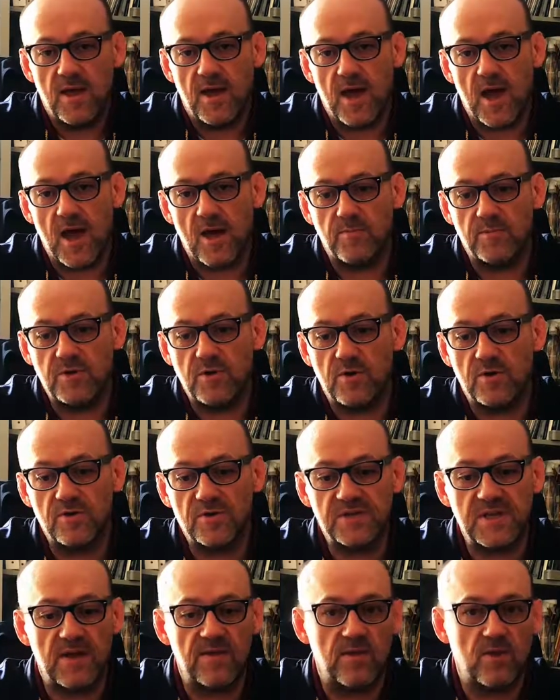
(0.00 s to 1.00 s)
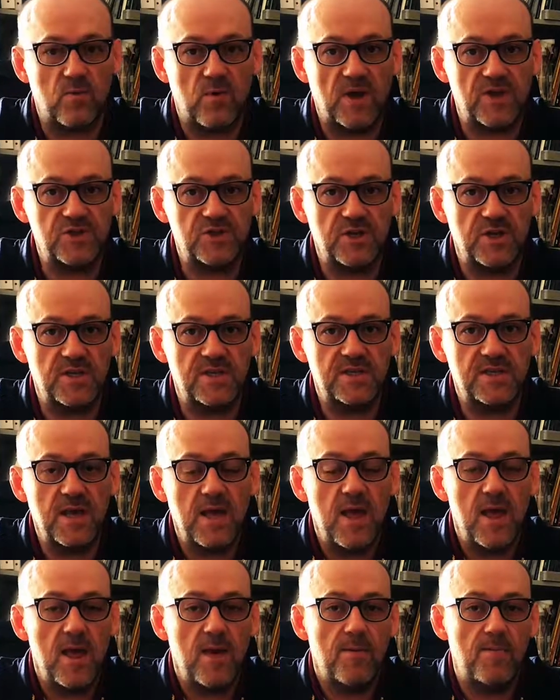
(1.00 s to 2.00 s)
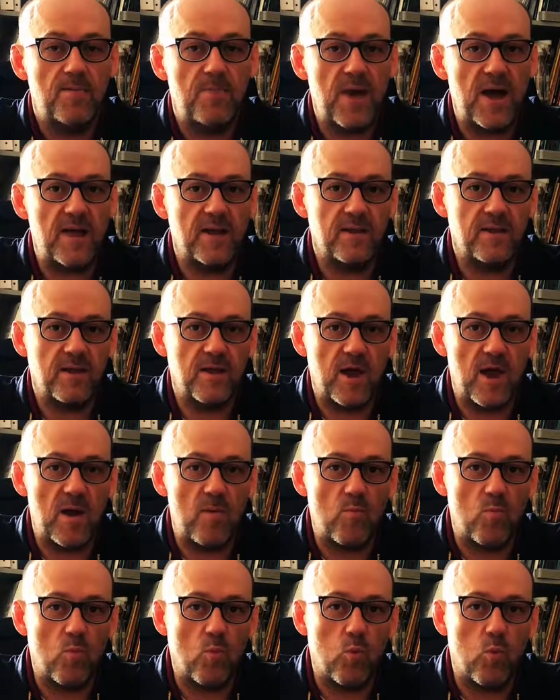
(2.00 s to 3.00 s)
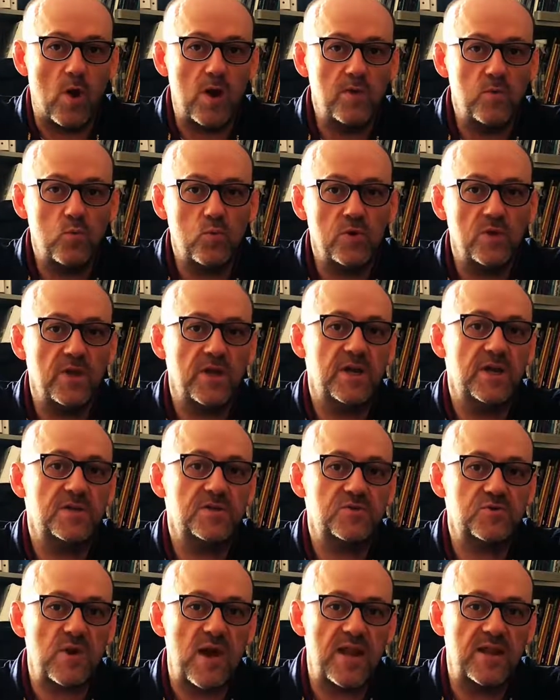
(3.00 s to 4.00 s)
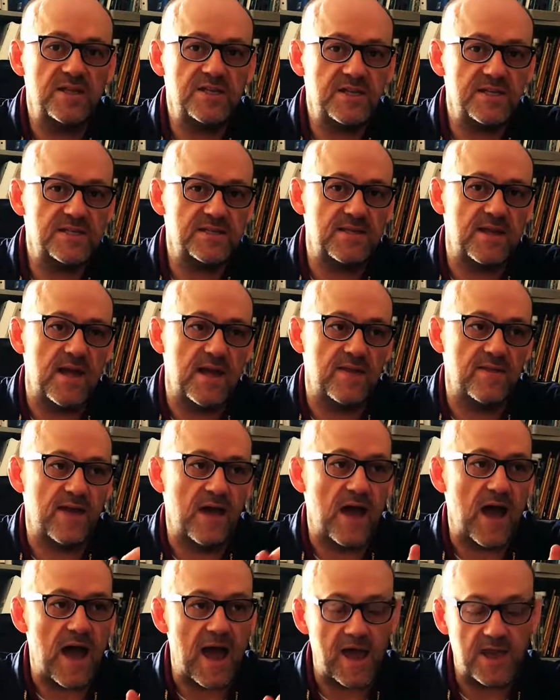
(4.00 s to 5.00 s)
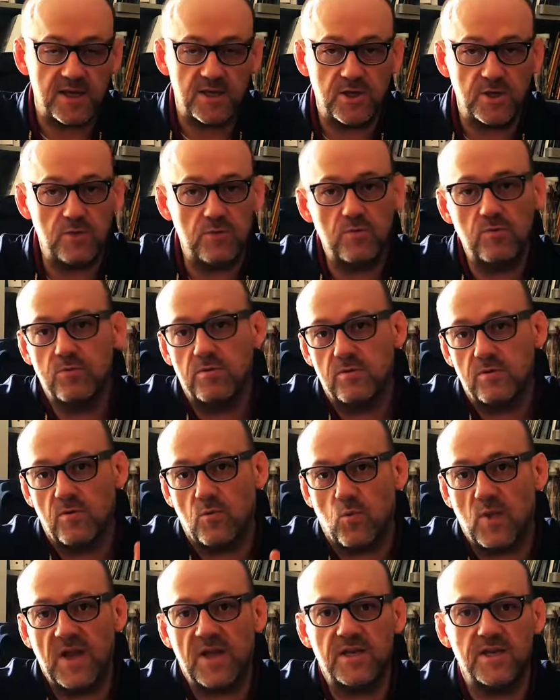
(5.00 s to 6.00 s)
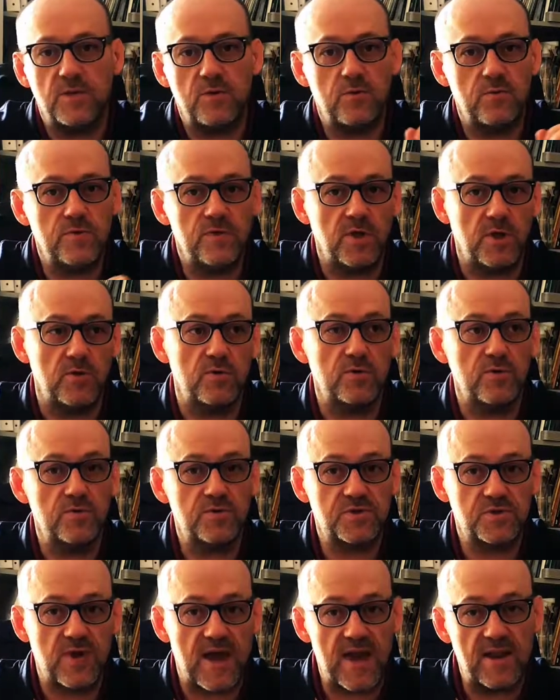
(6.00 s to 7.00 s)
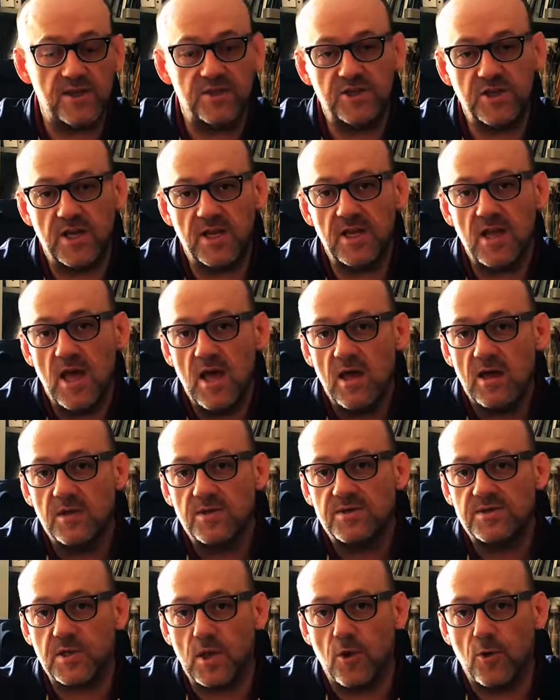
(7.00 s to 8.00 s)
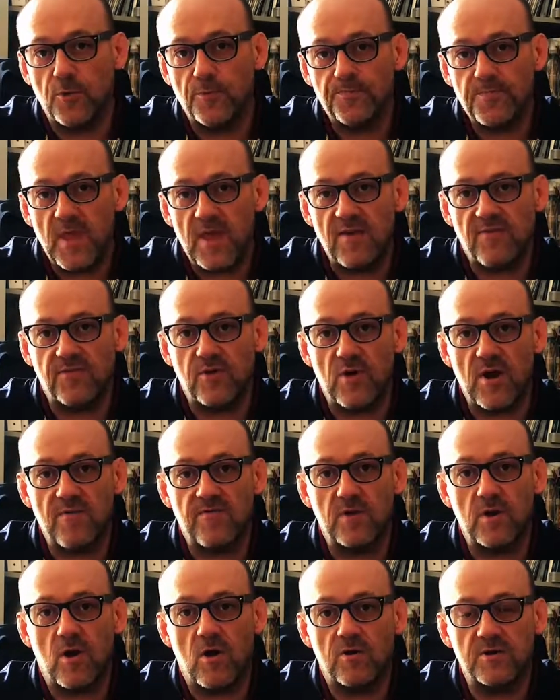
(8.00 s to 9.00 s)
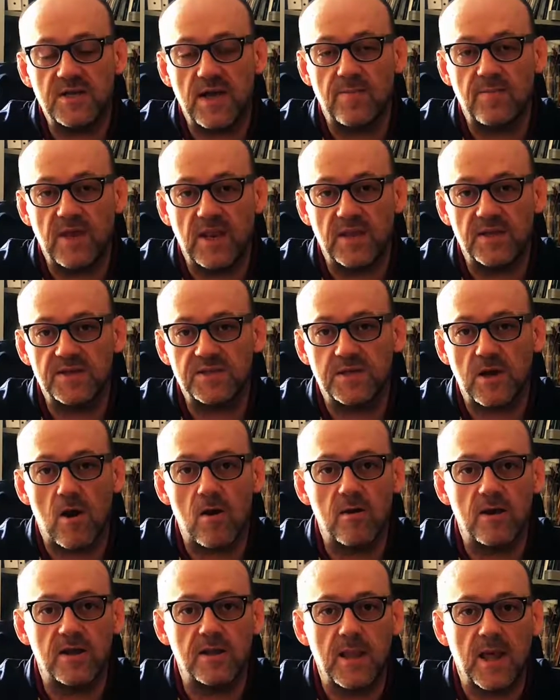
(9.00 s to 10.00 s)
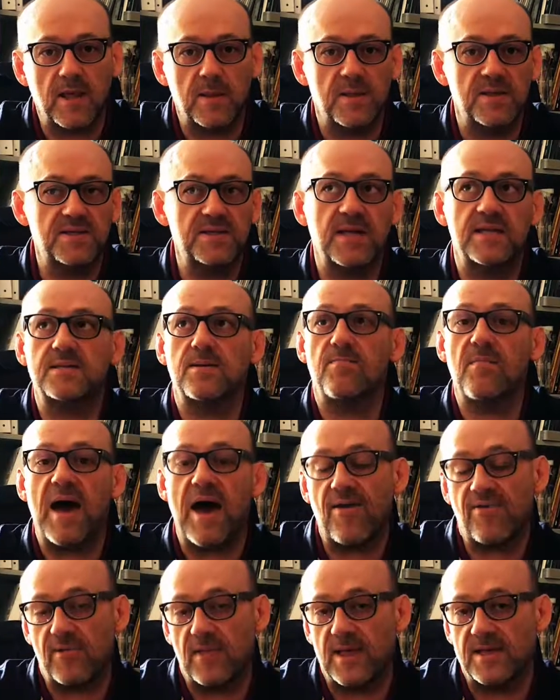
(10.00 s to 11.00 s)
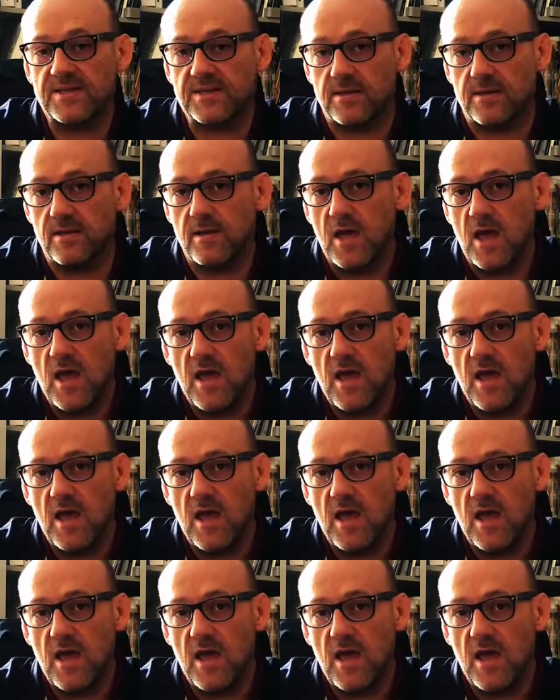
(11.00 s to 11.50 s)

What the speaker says: Do you understand the questions? But one really good strategy is the I do, we do, you do strategy. So if they're having a hard time getting started, like let's say it's a math lesson.